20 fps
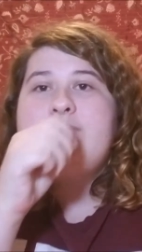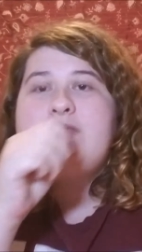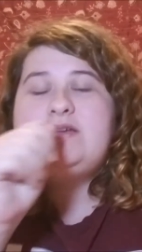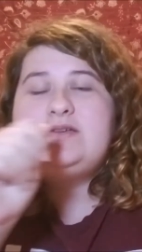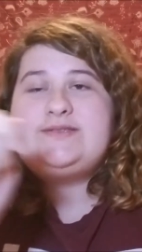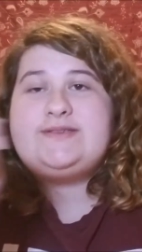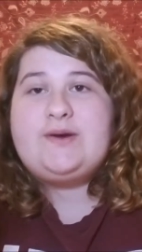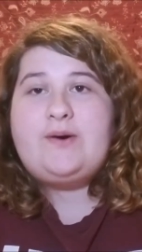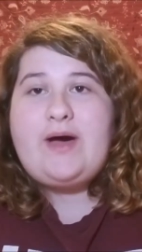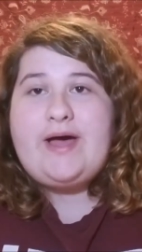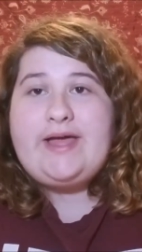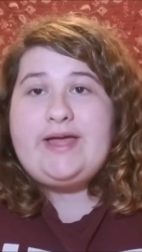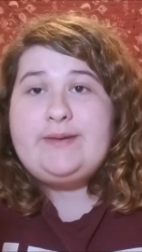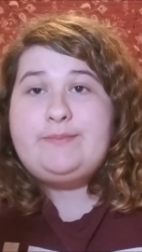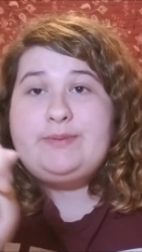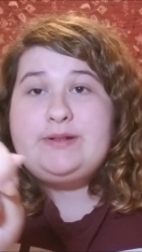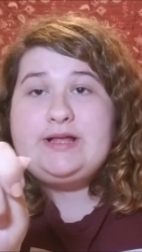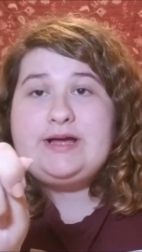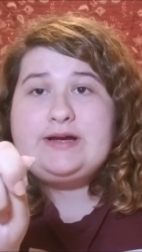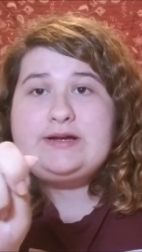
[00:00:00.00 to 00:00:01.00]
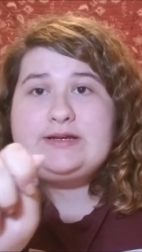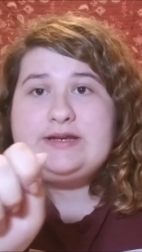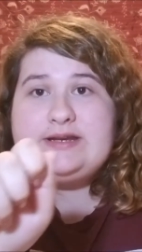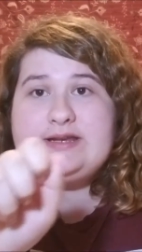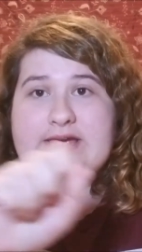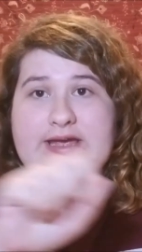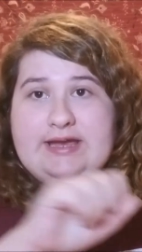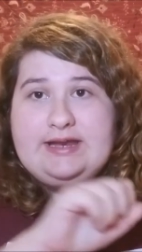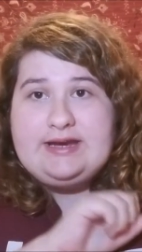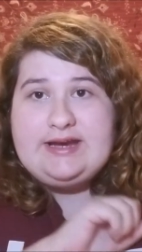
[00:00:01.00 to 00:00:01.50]
so I had plugged it
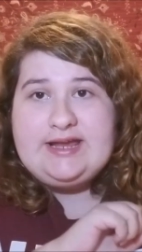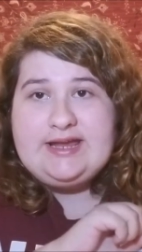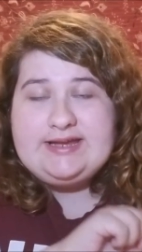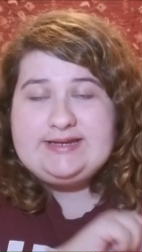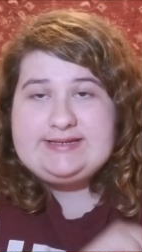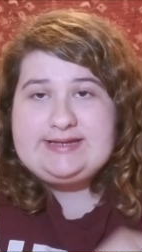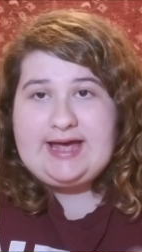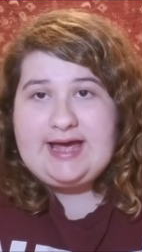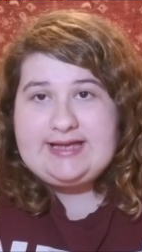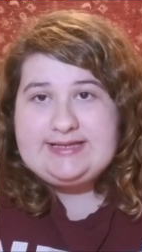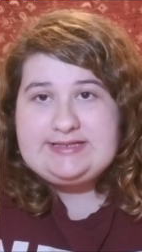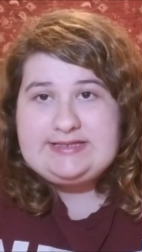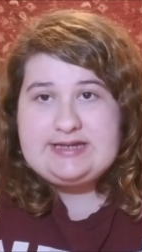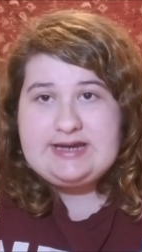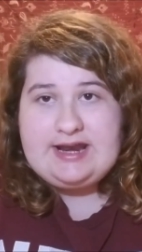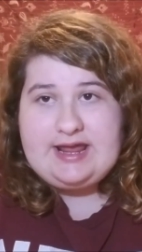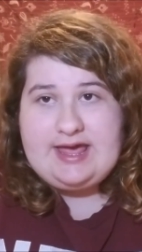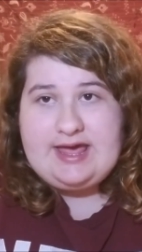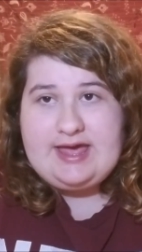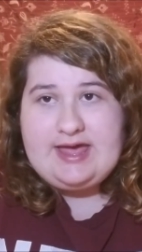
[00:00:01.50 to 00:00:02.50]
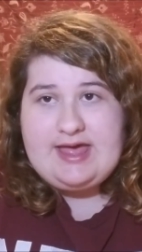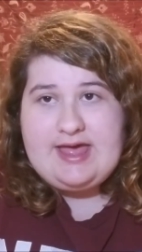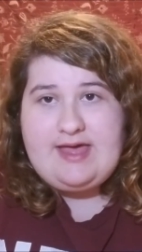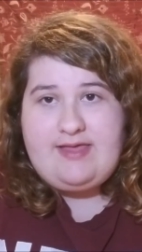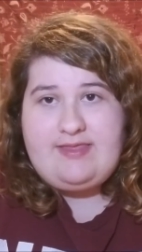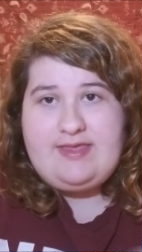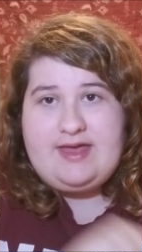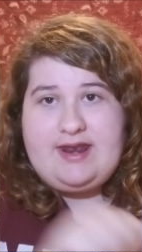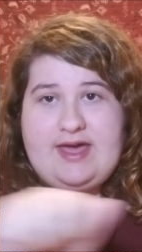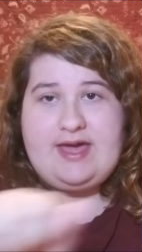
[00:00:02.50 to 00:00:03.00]
in and tested it,
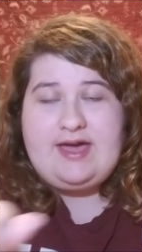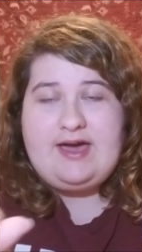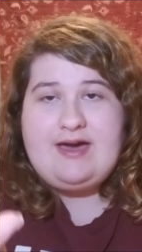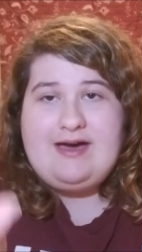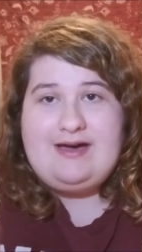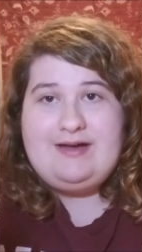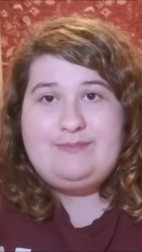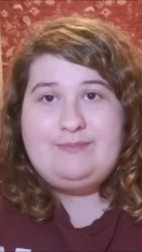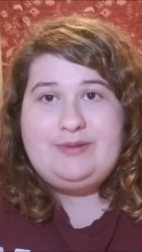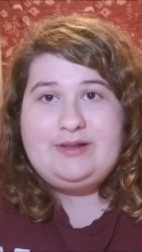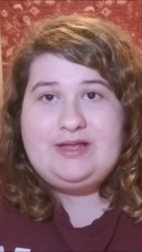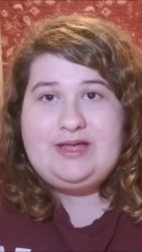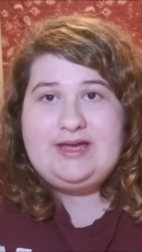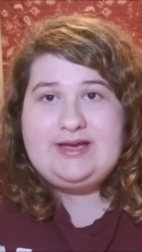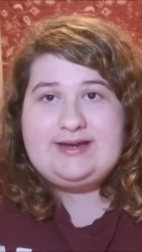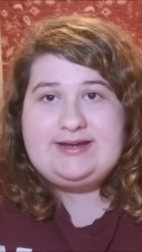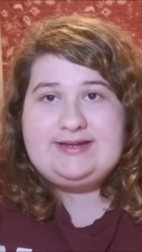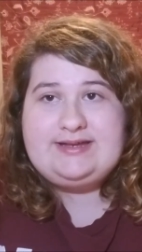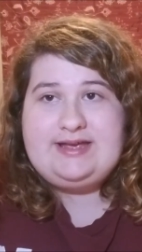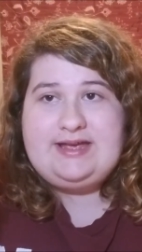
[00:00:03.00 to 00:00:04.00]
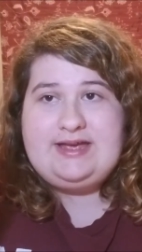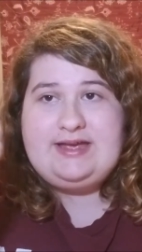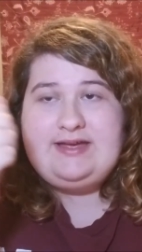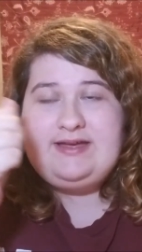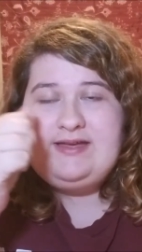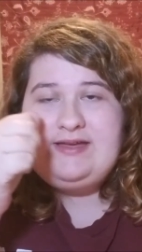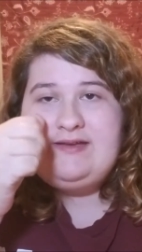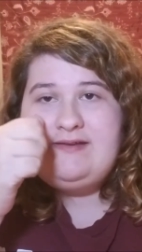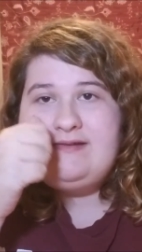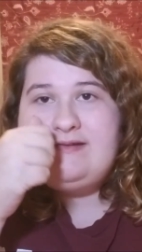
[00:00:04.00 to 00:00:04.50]
and then I unplugged it
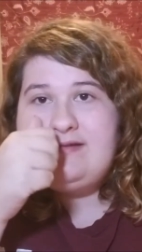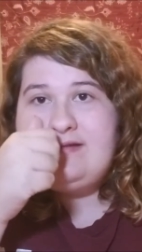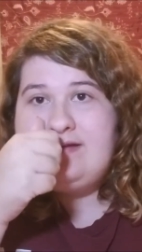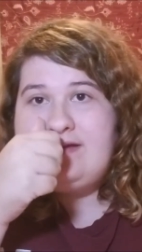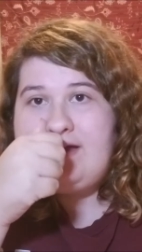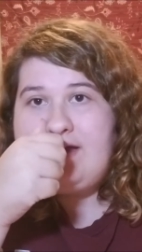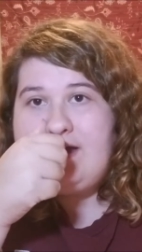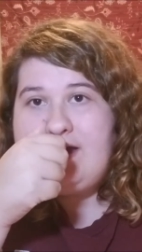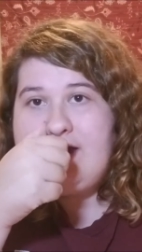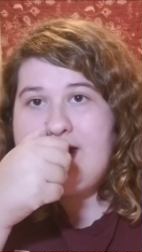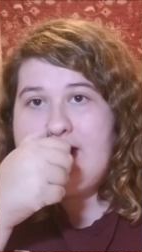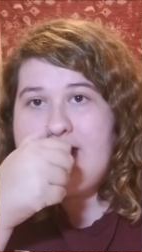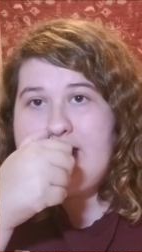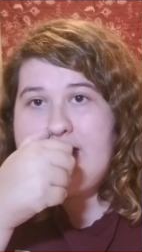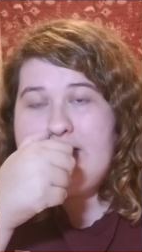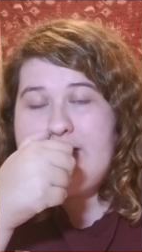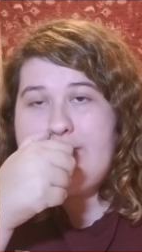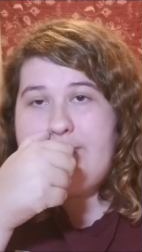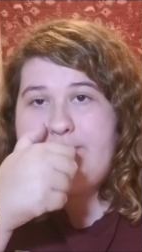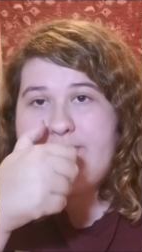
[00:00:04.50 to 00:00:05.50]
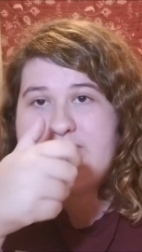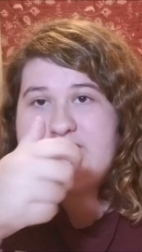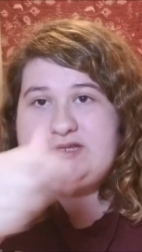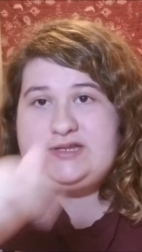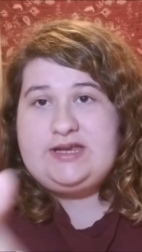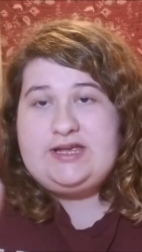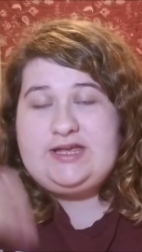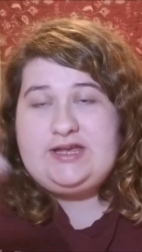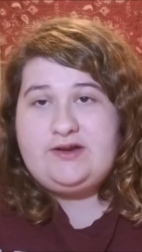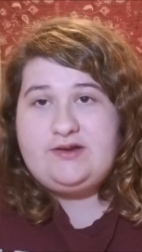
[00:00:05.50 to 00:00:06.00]
um,
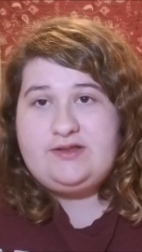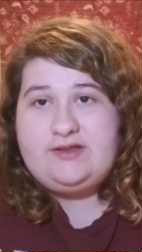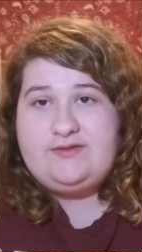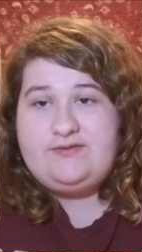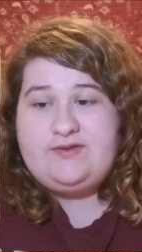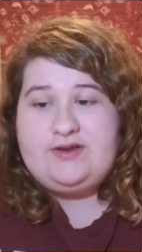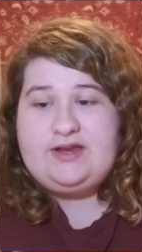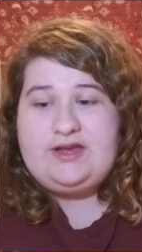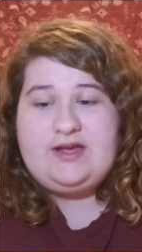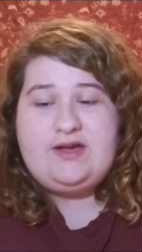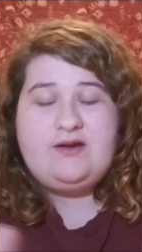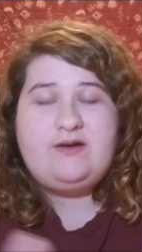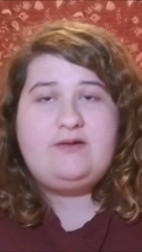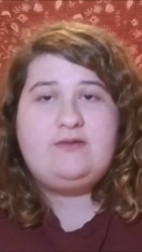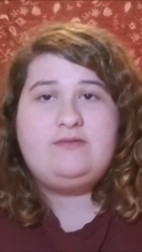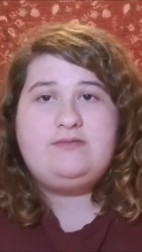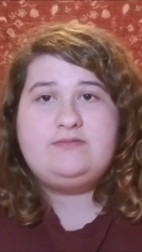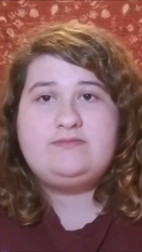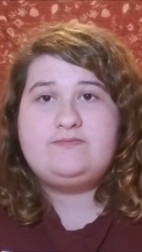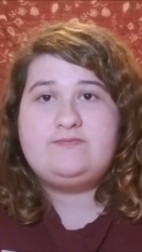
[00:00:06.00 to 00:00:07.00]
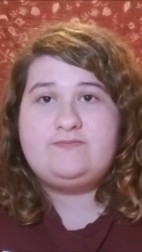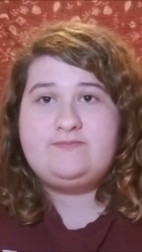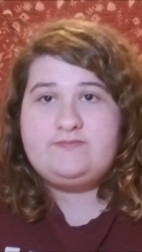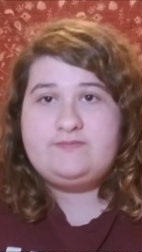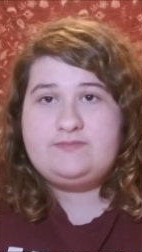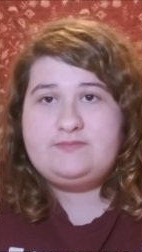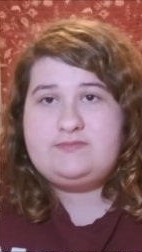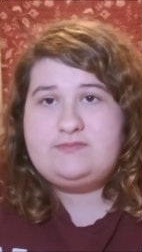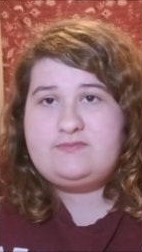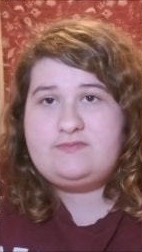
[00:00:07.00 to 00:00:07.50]
to hear the video,
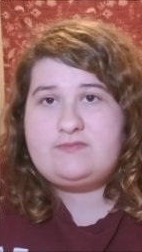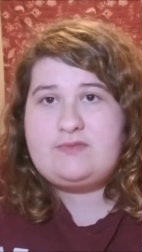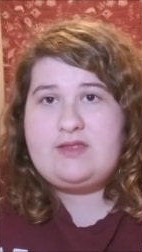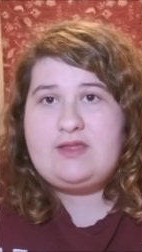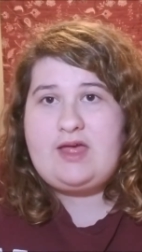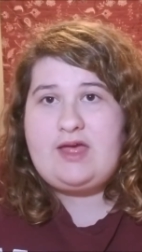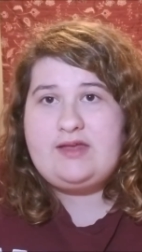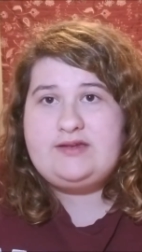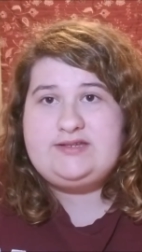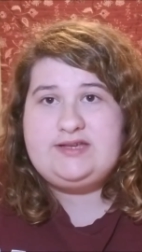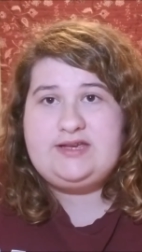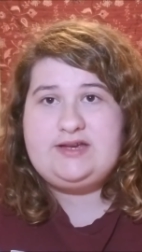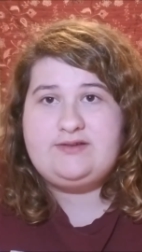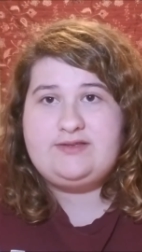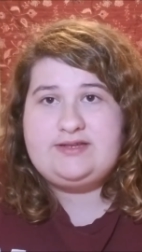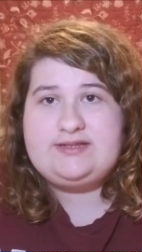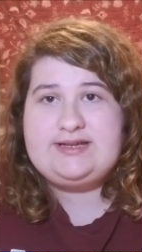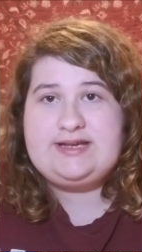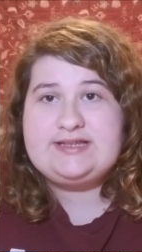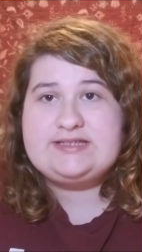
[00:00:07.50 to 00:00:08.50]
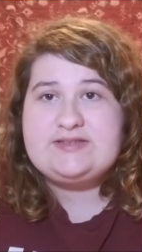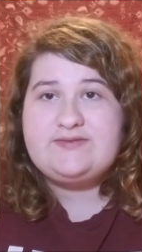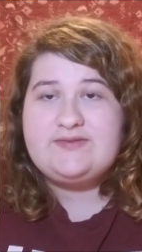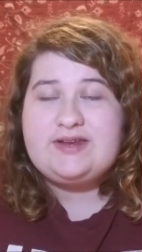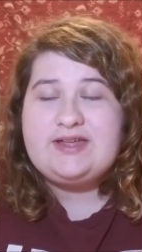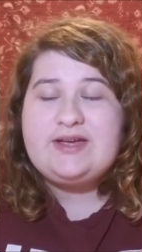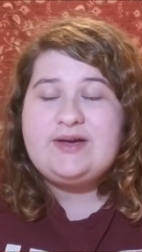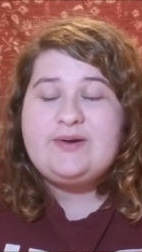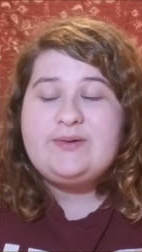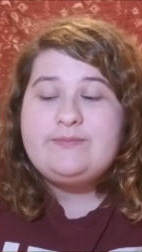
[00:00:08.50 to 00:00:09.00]
to hear the test
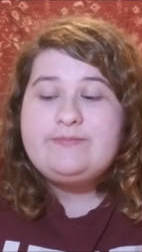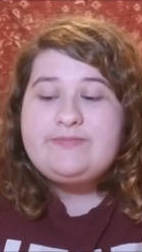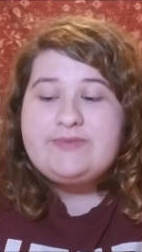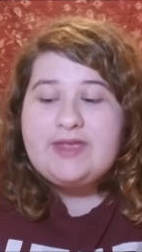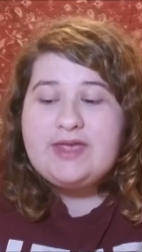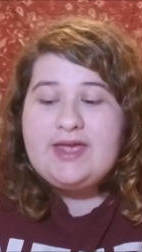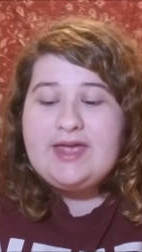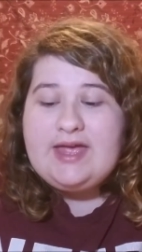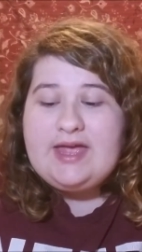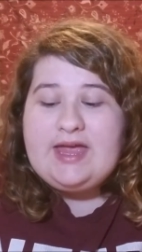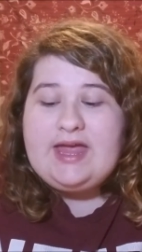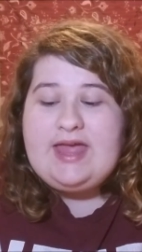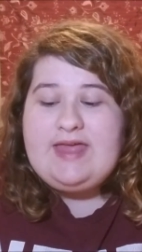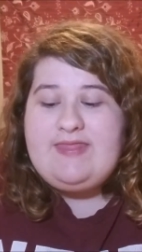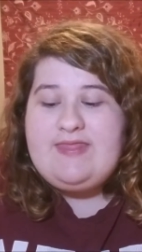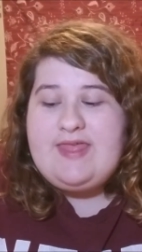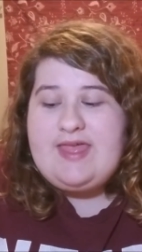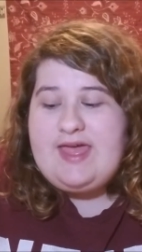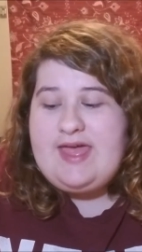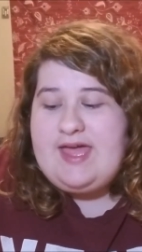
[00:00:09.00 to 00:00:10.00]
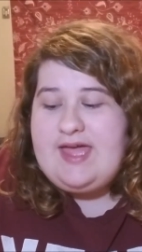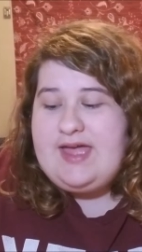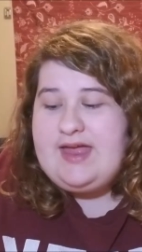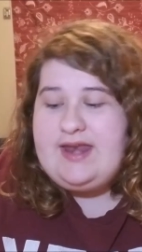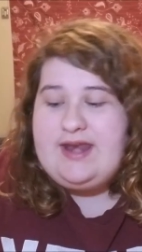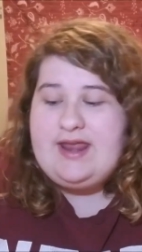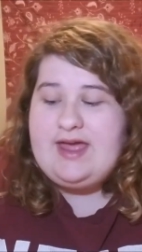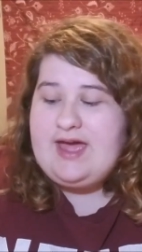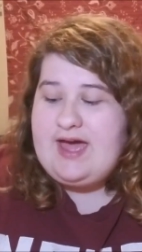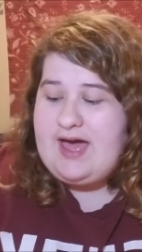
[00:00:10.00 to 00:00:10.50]
video. And
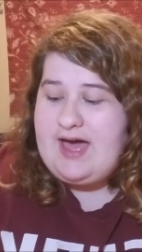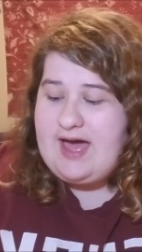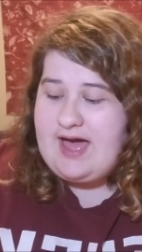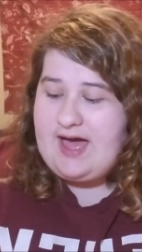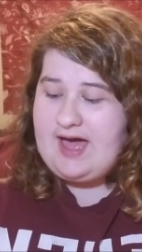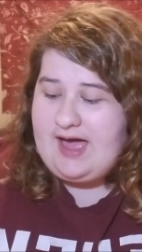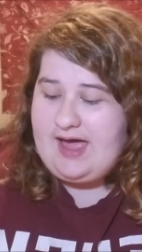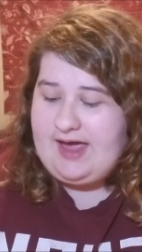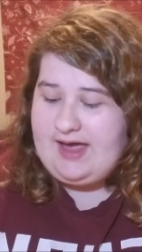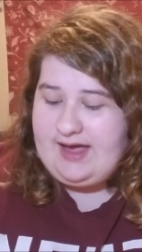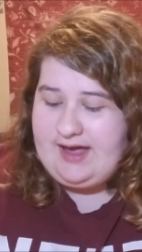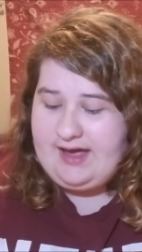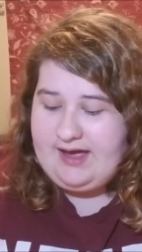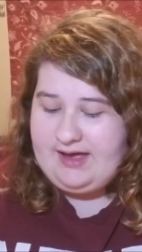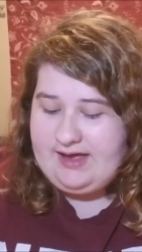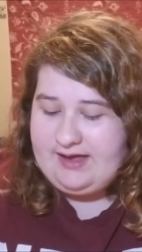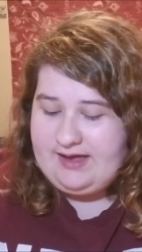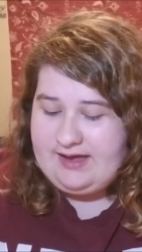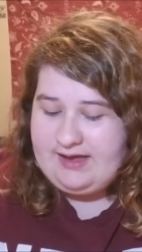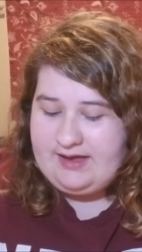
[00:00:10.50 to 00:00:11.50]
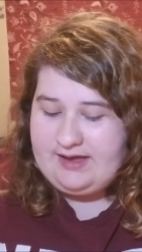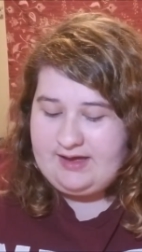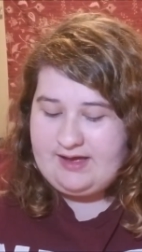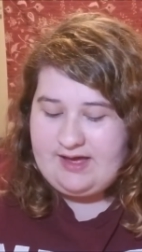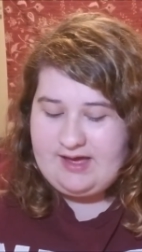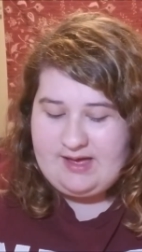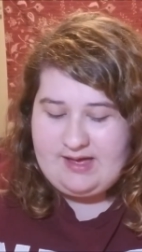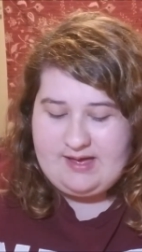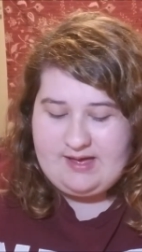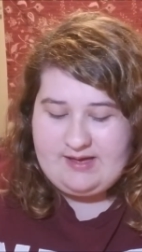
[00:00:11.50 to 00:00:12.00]
then I
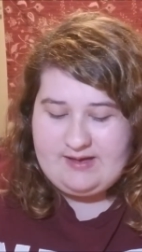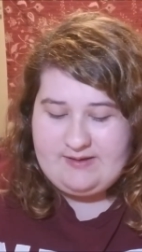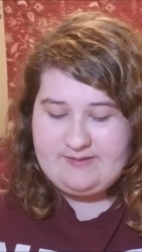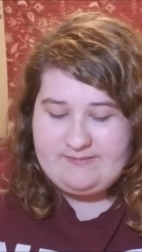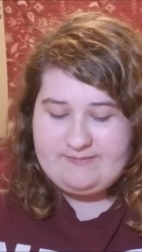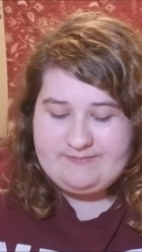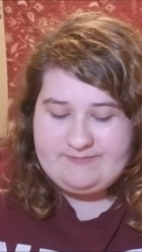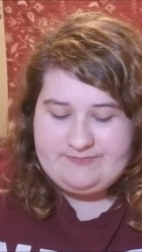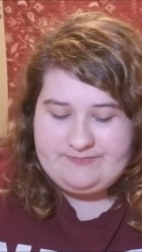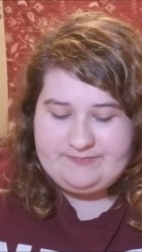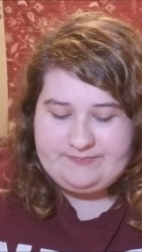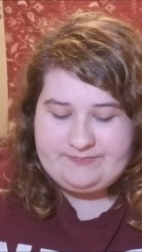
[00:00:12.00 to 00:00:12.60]
um,